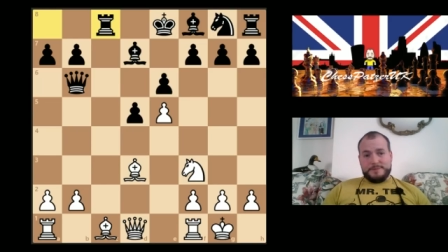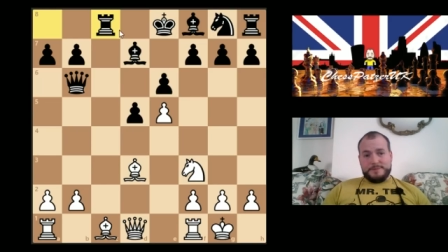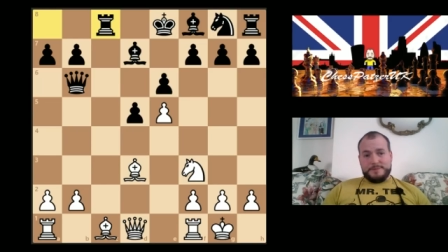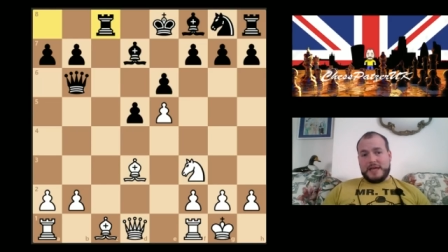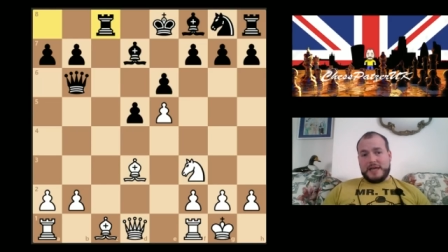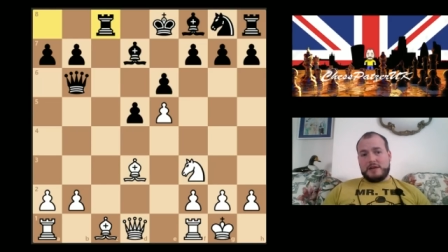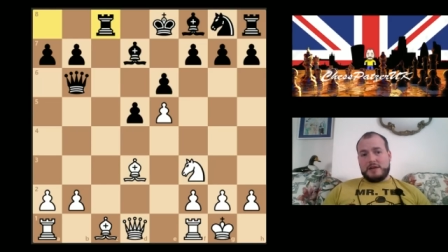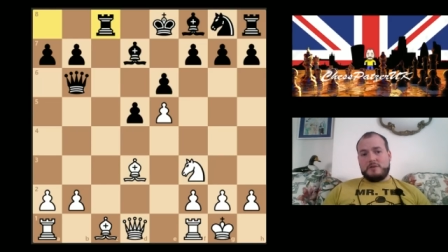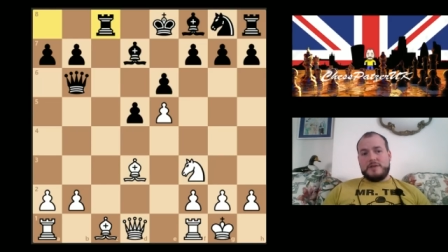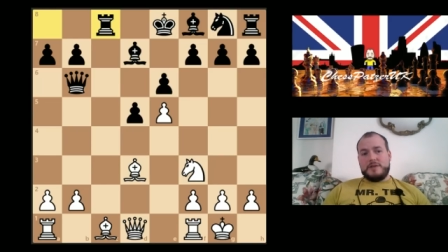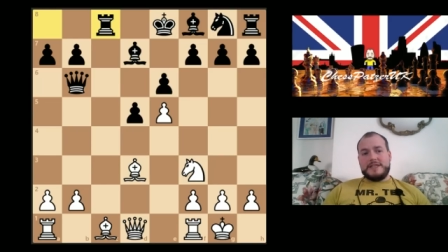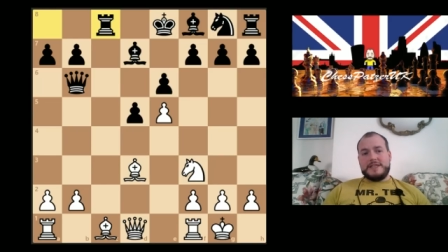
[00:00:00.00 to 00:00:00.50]

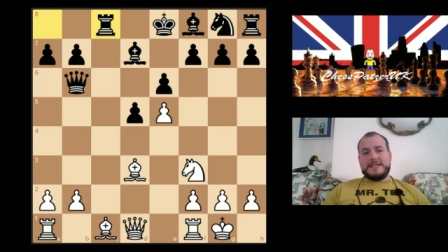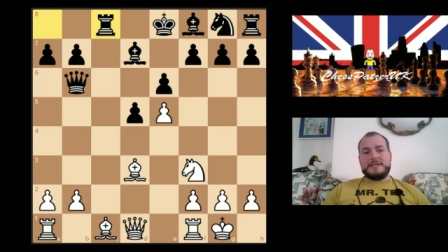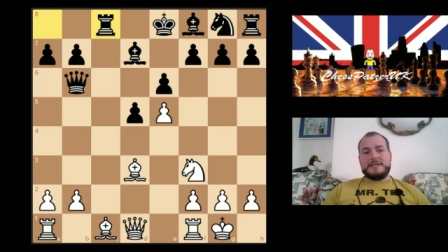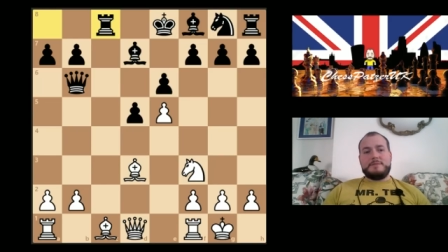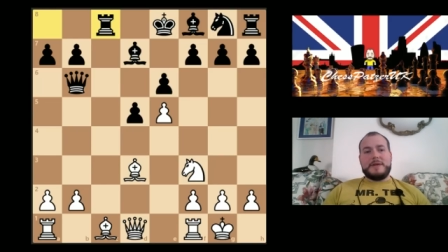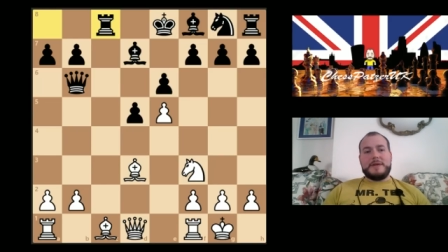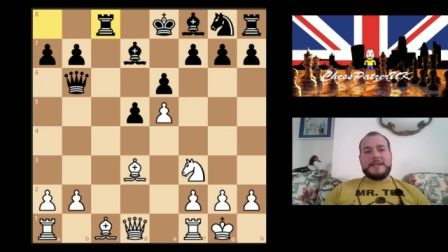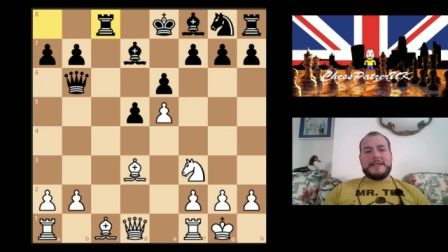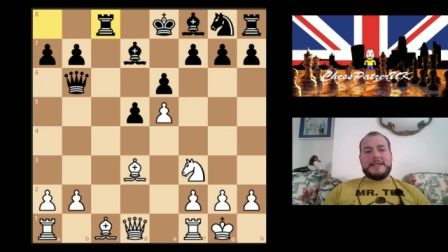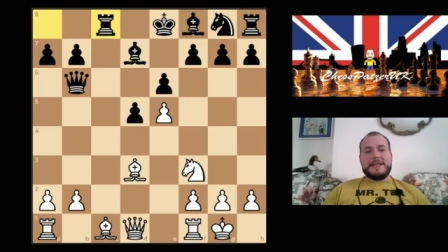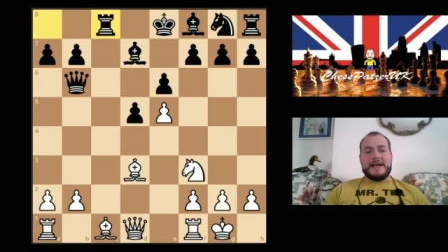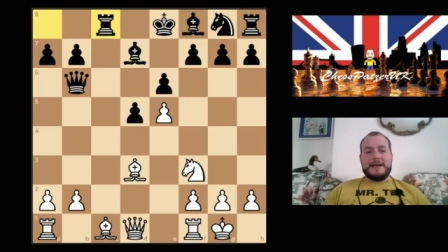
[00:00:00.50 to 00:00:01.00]
Now, the reason he's
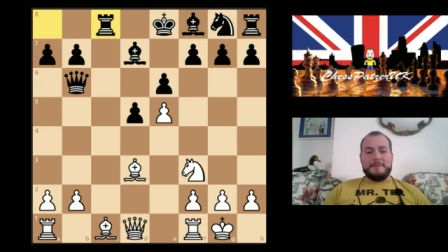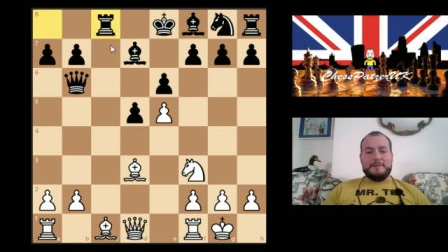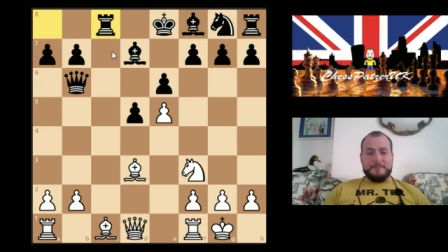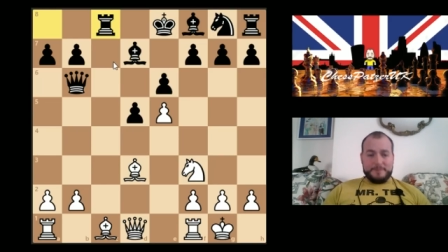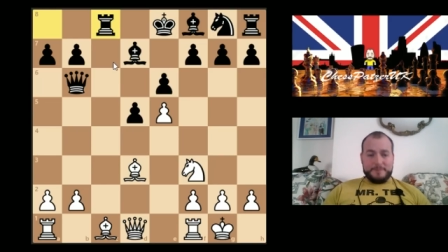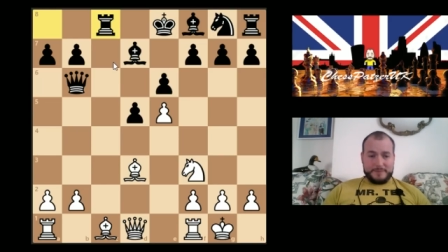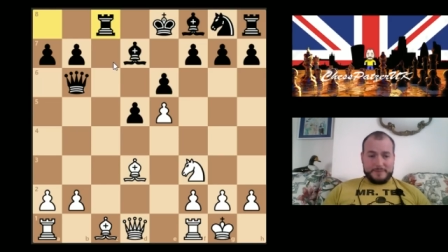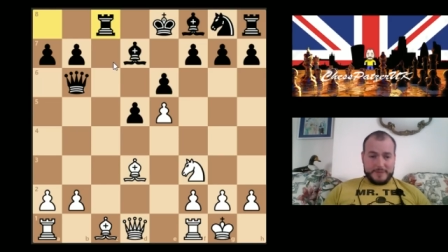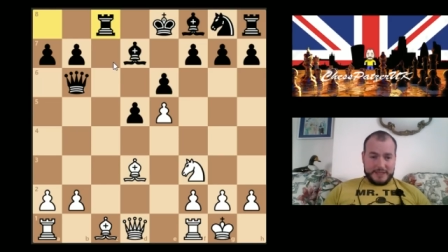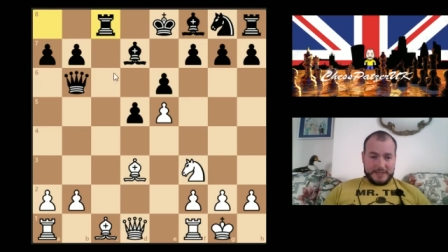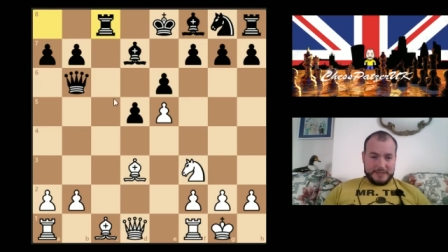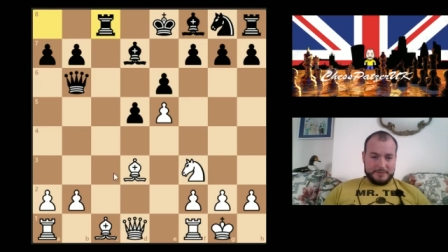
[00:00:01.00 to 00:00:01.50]
played that
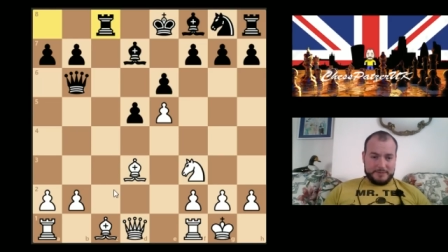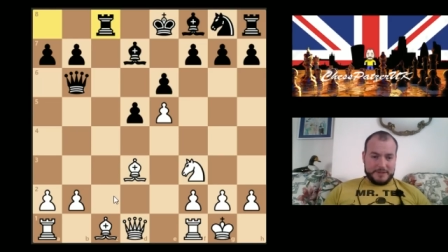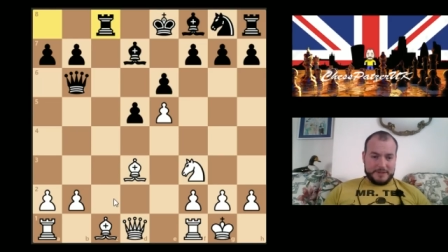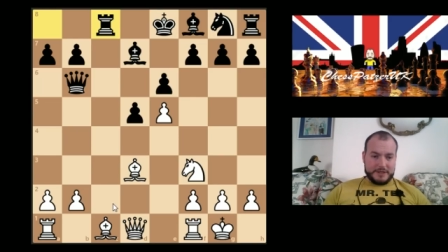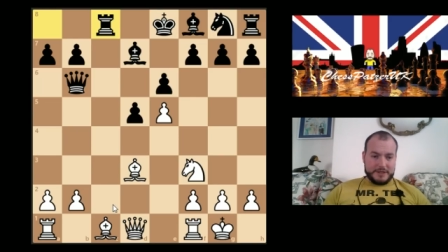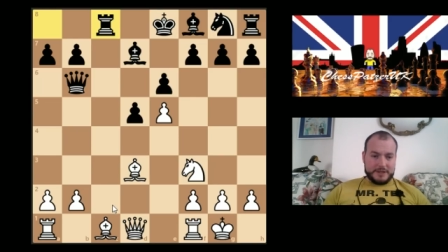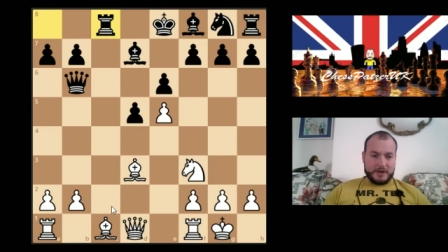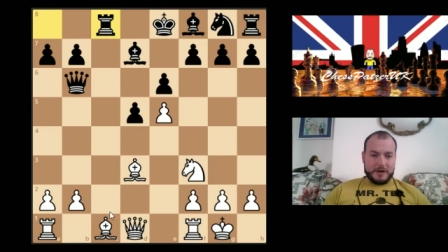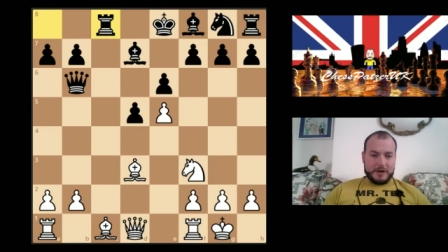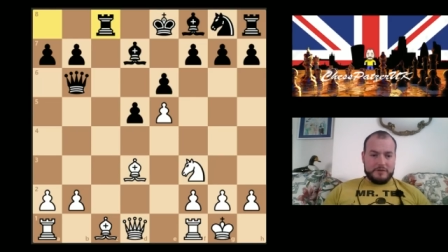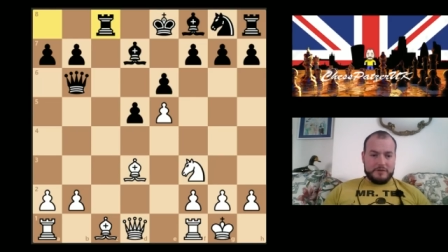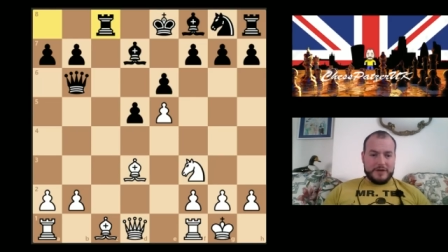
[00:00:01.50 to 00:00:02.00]
is
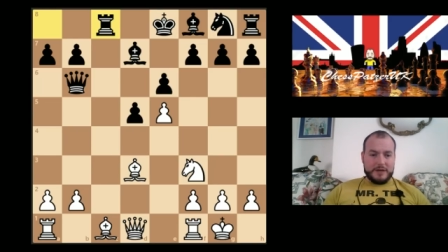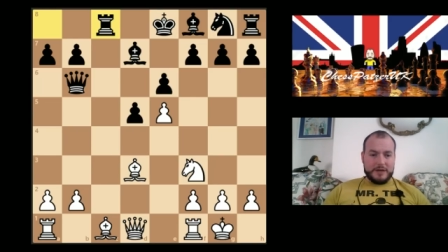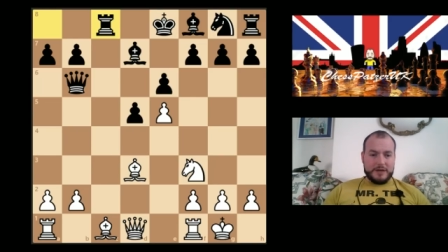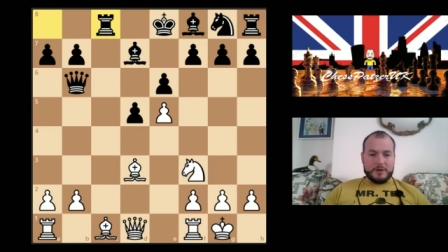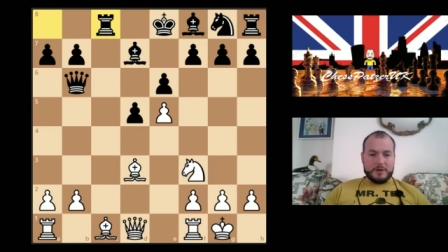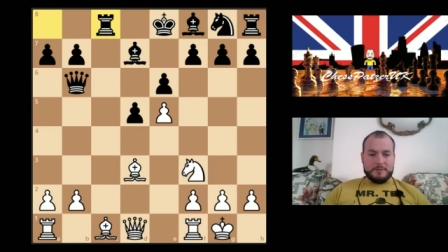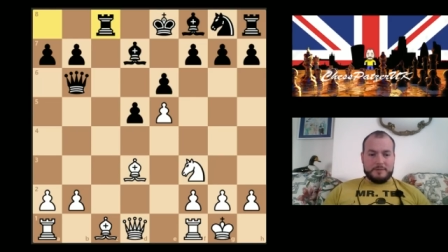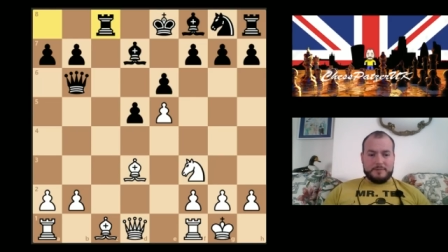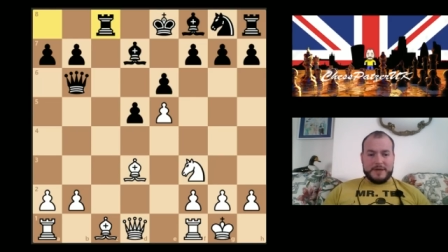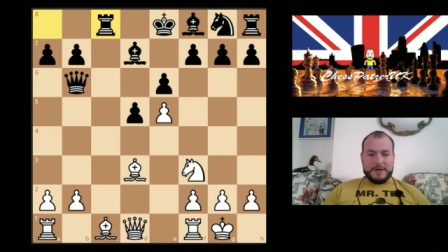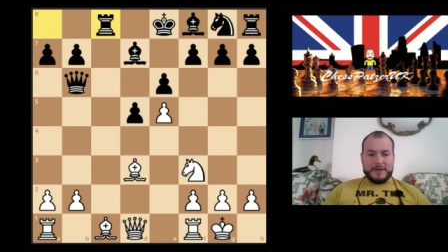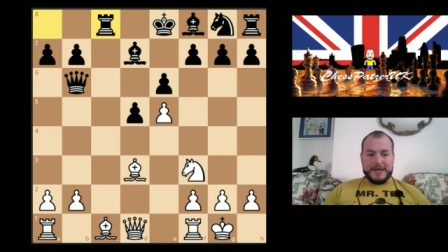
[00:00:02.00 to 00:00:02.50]
because I really
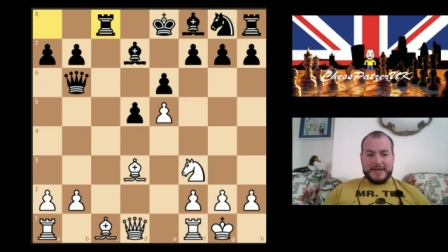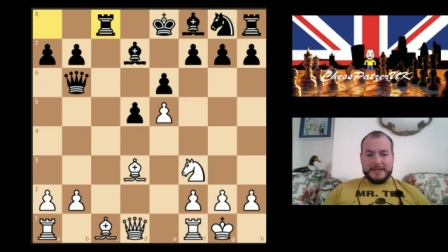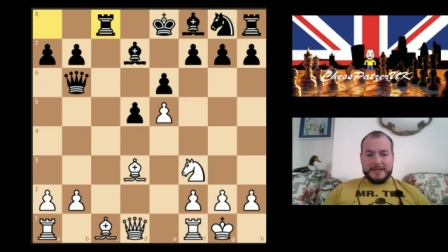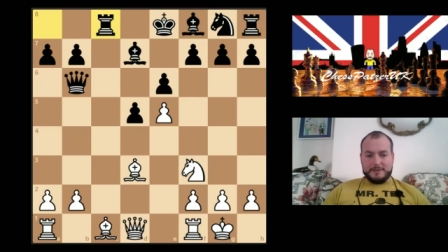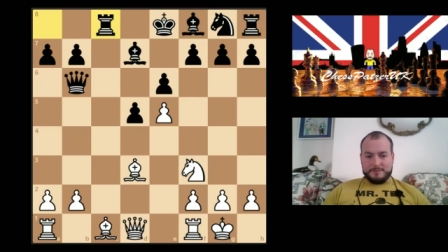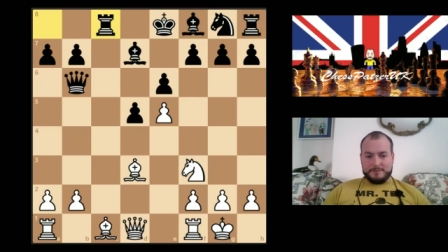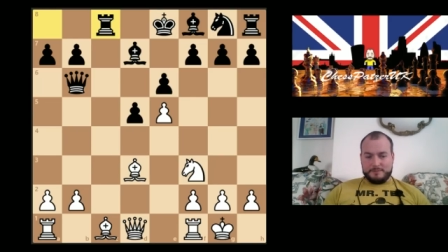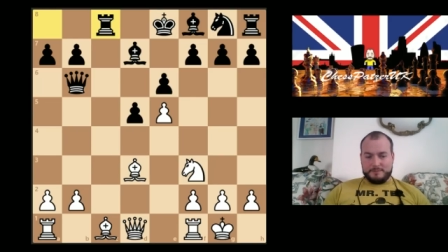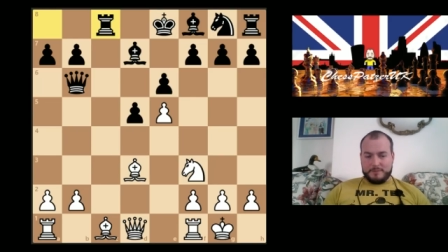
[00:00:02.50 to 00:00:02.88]
want to play